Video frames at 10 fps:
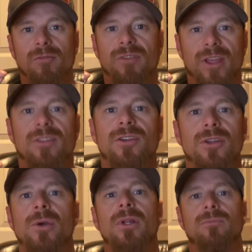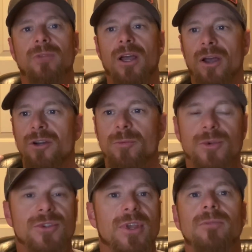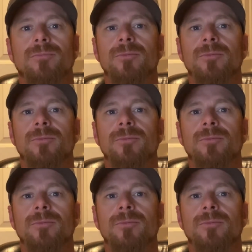in faith and do it. 100%.